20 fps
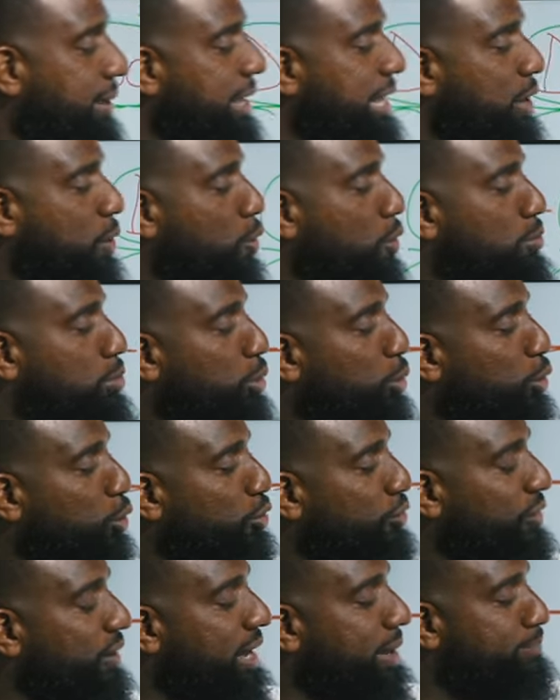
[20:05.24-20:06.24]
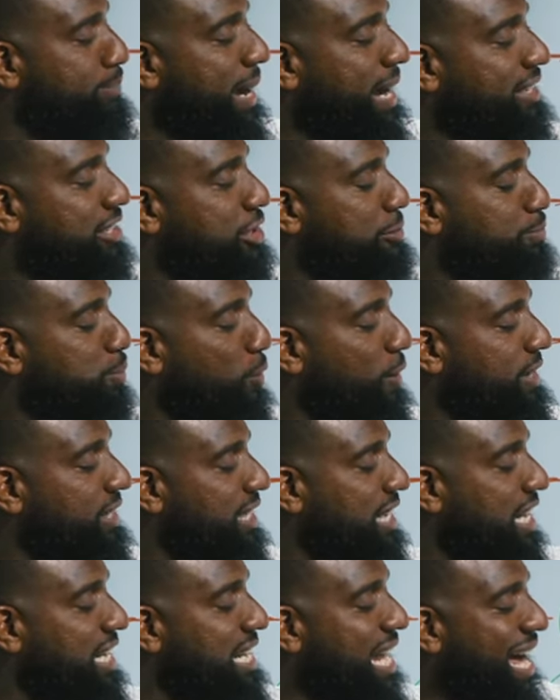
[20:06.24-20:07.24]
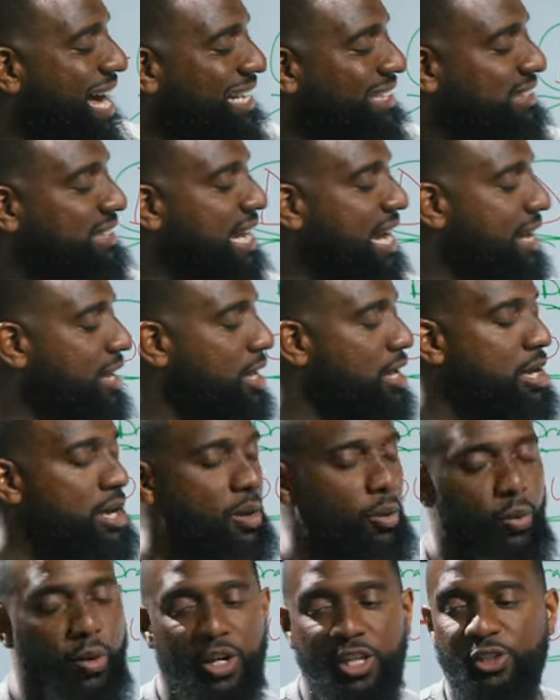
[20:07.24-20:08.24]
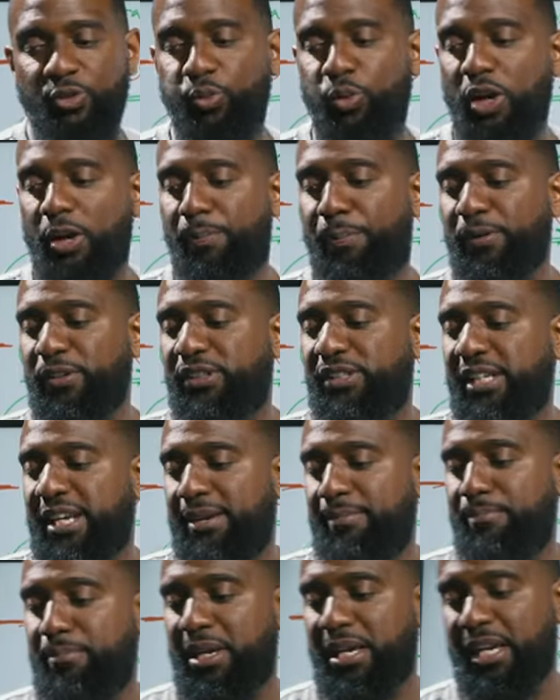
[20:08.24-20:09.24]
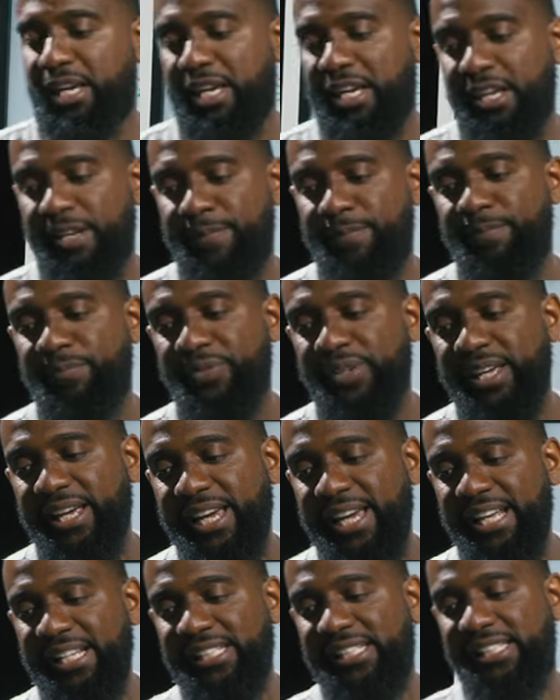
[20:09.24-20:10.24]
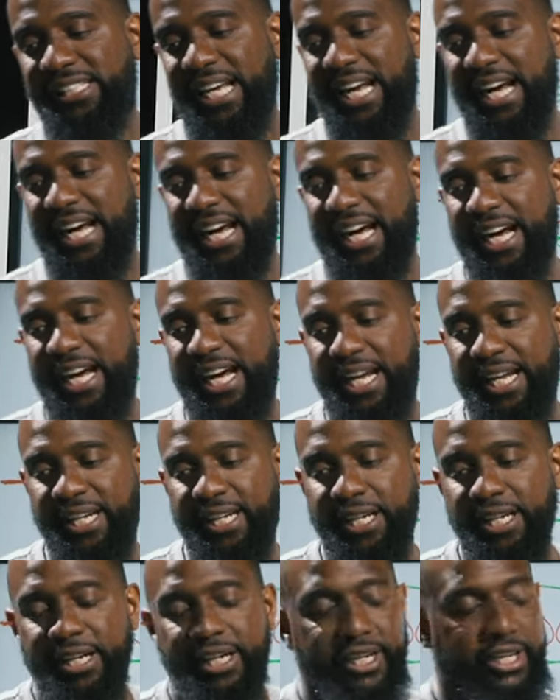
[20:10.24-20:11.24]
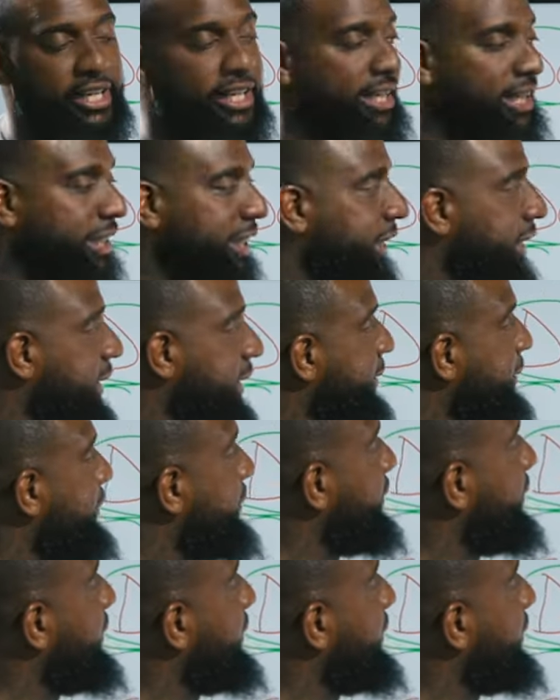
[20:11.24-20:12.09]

equal move basis points in the NASDAQ? What does 1% mean inside of